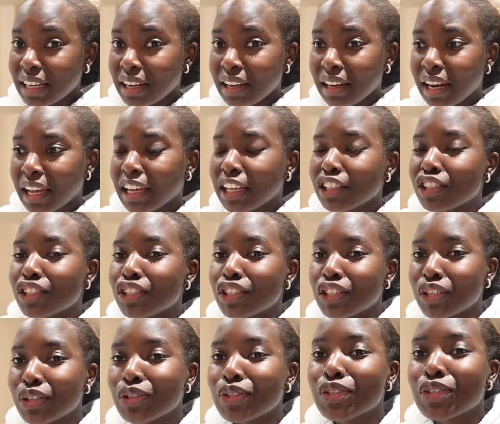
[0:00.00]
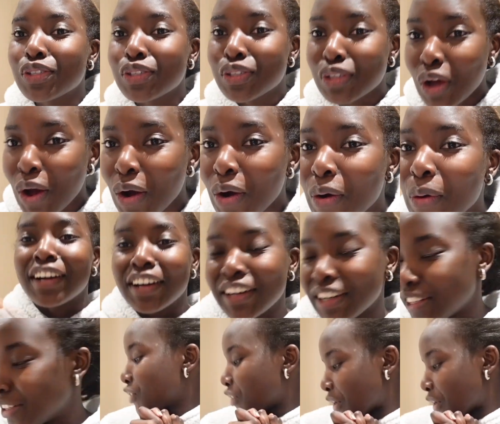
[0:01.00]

like it's still so good.